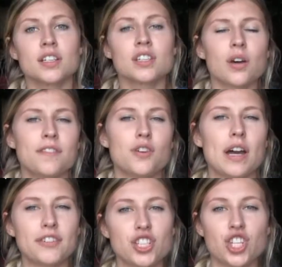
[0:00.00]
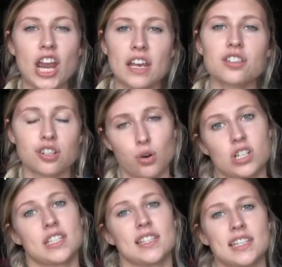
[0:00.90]
So if you ever change your
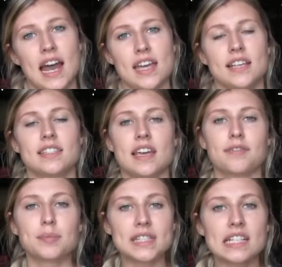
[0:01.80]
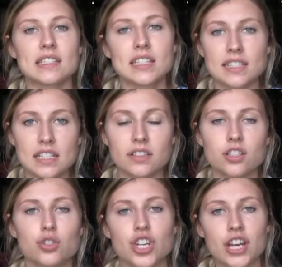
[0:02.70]
horse's diet, say from season to
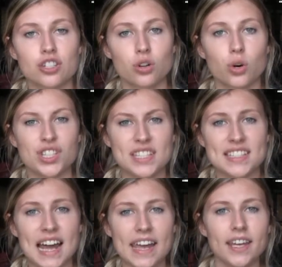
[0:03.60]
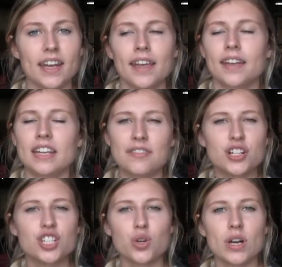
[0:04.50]
season you change your horse's diet,
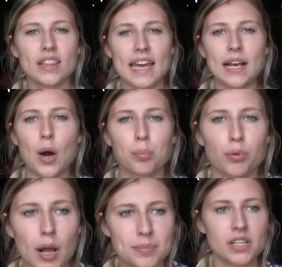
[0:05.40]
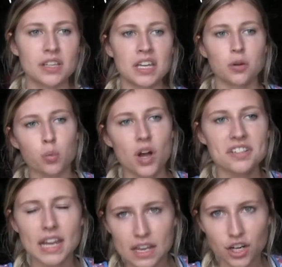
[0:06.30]
never do it like abruptly.
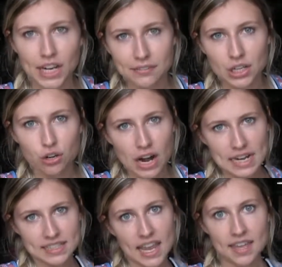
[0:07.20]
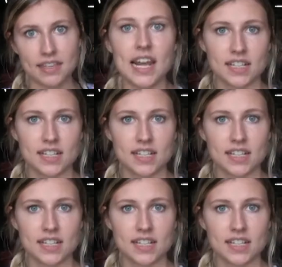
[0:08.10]
One day you're giving grass hay, the